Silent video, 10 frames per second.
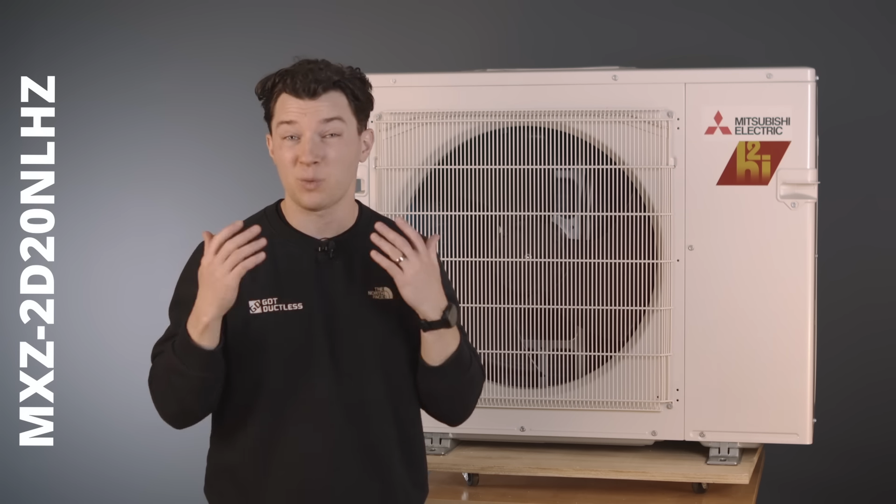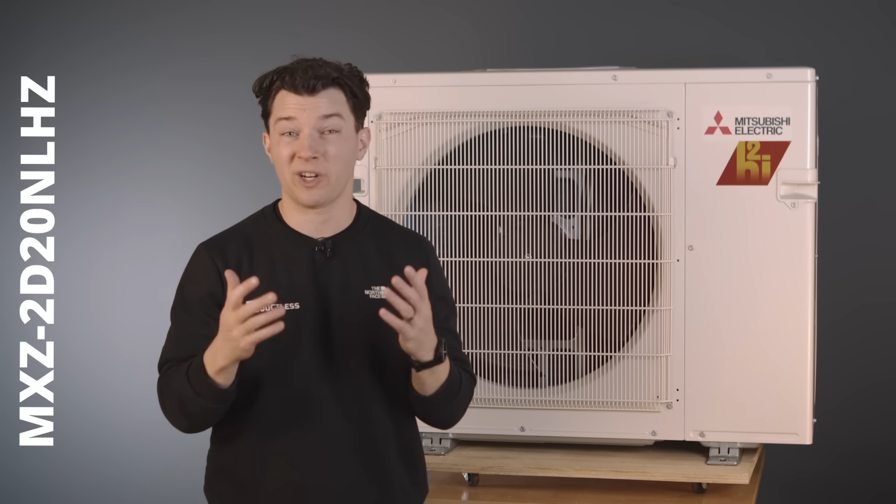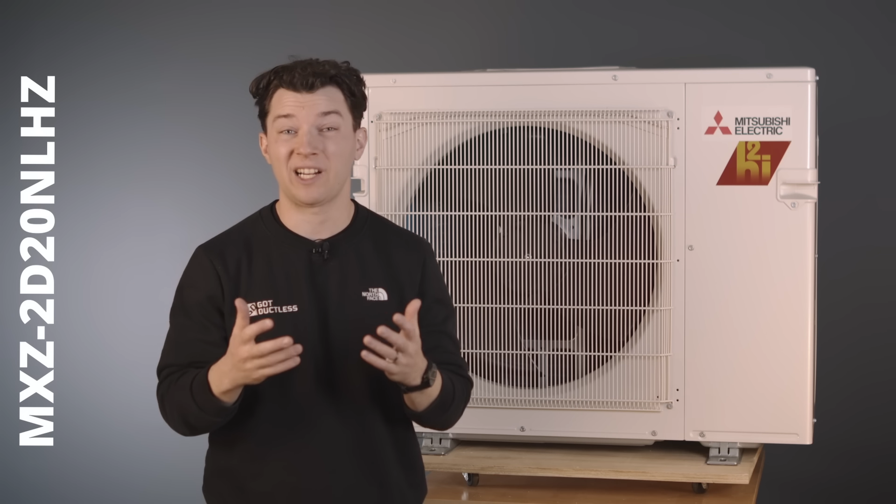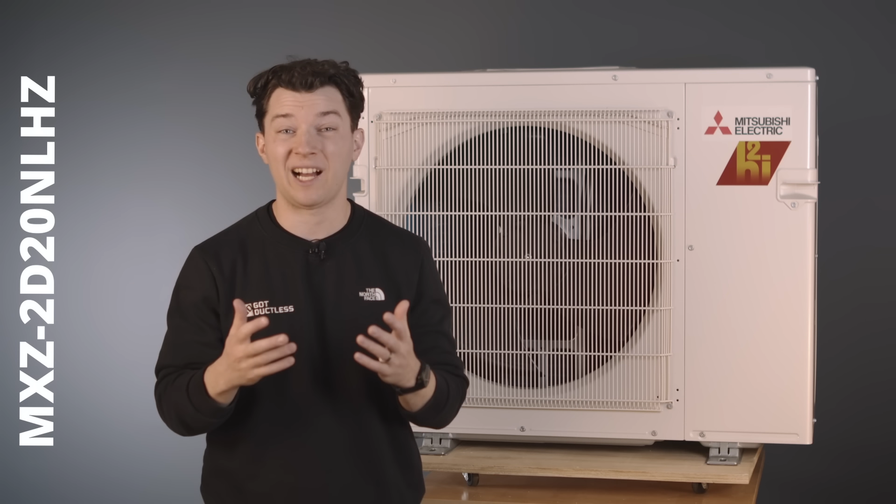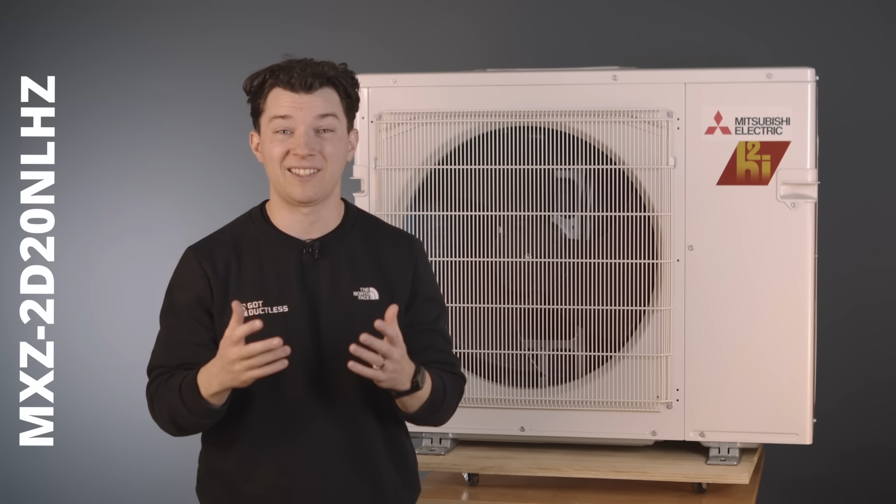We're
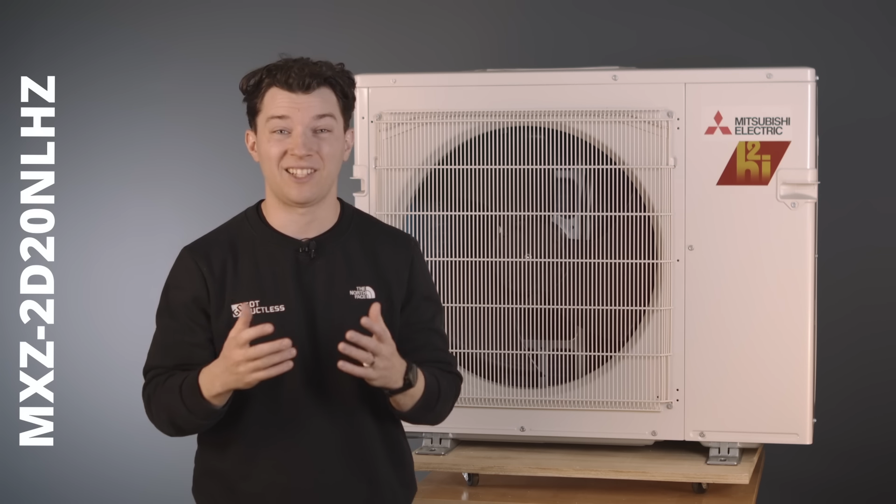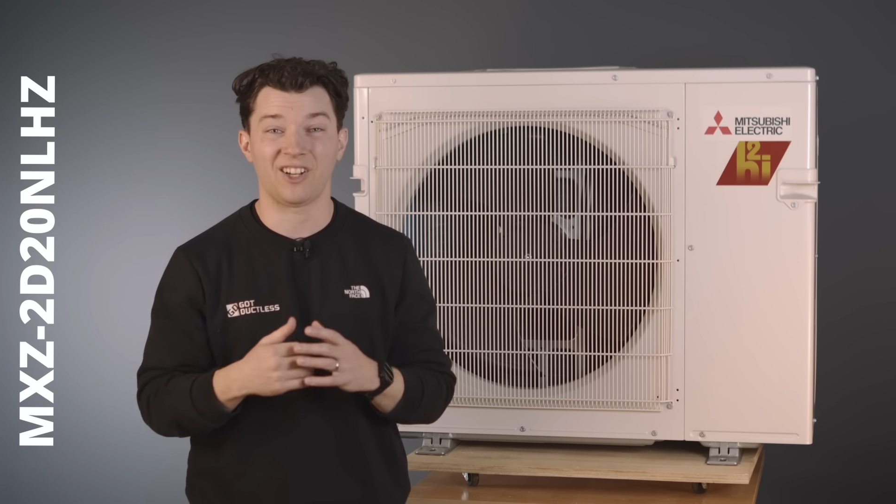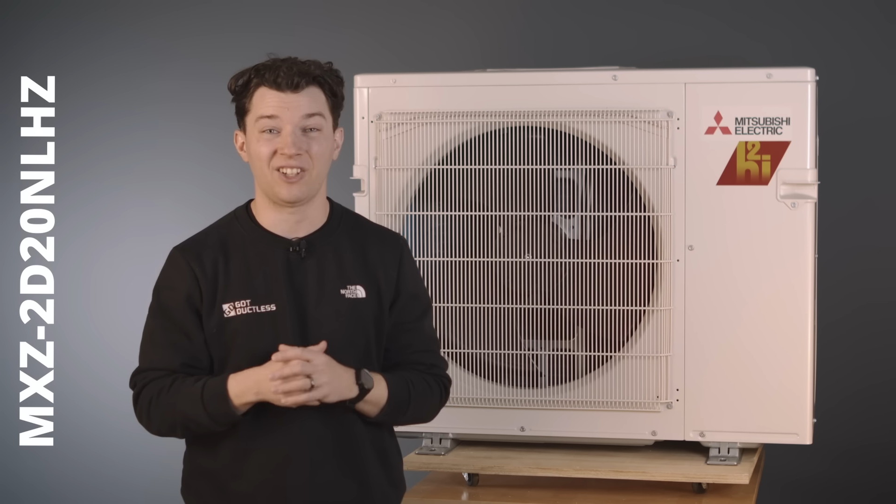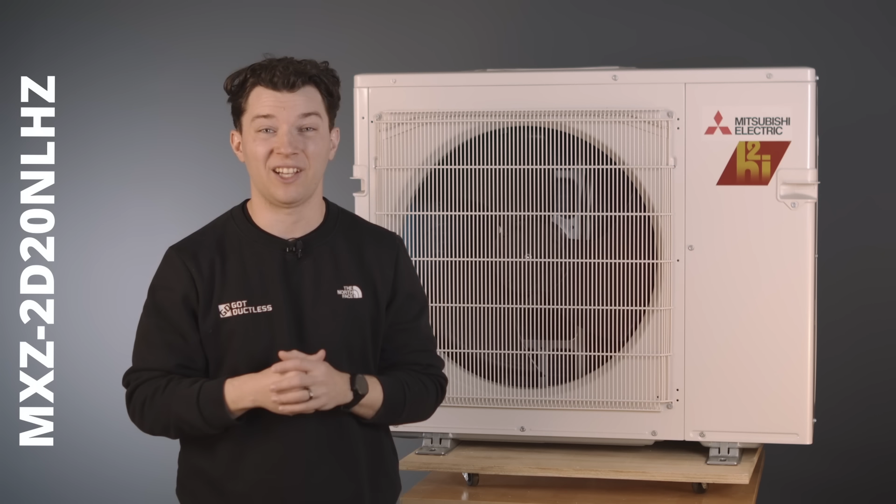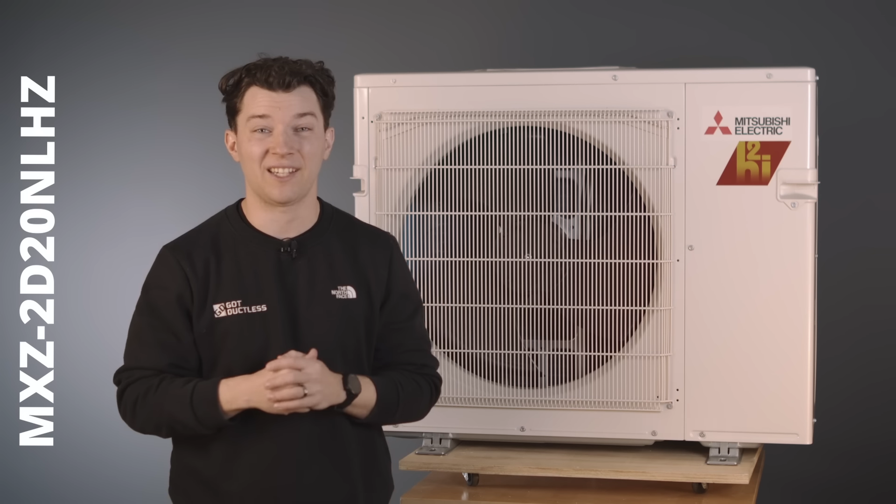
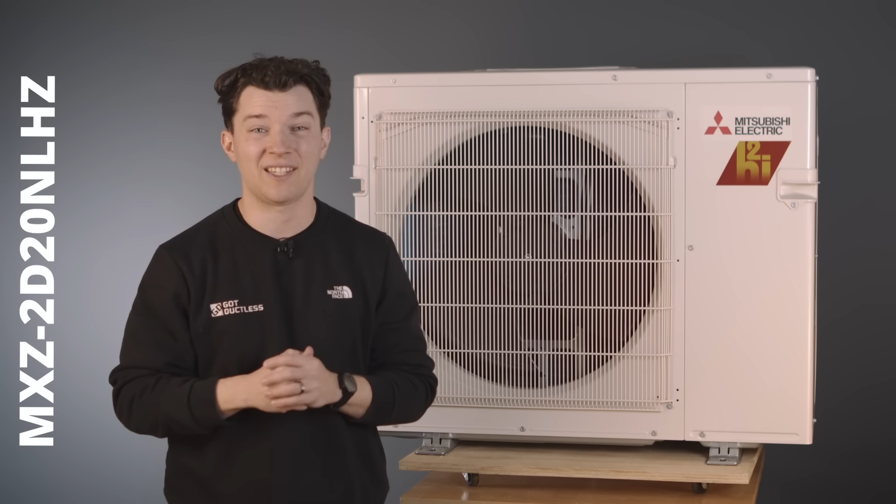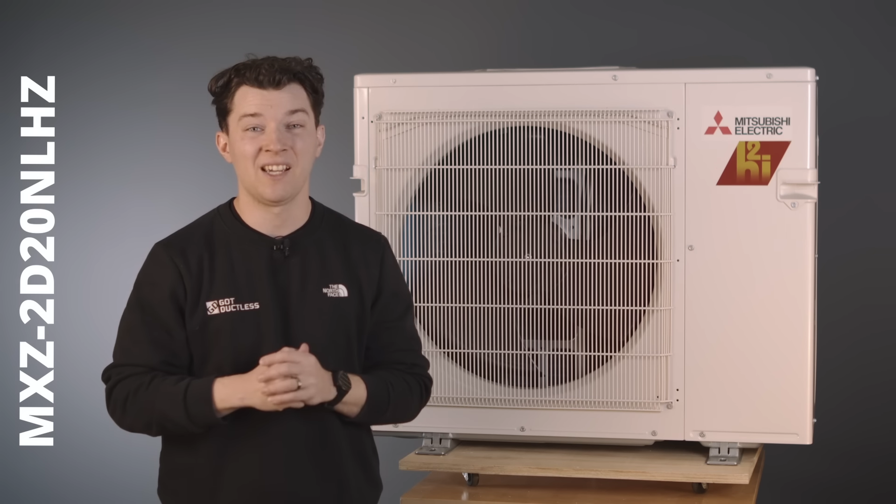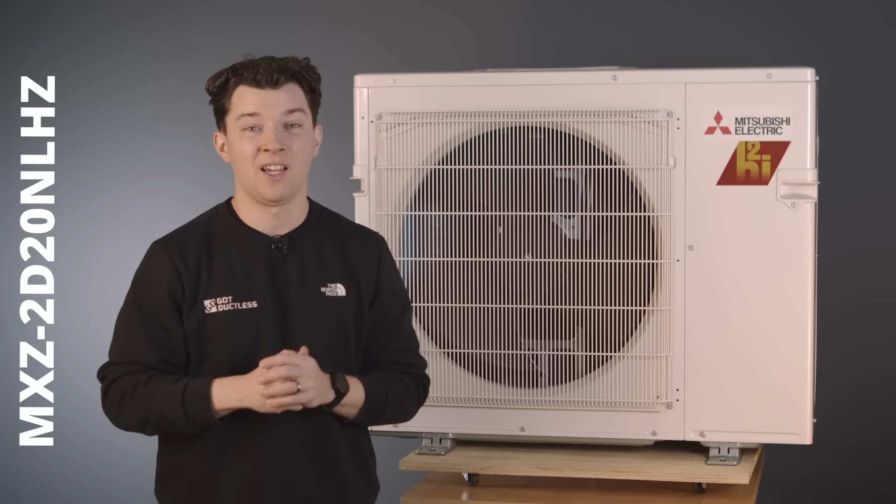Ductless.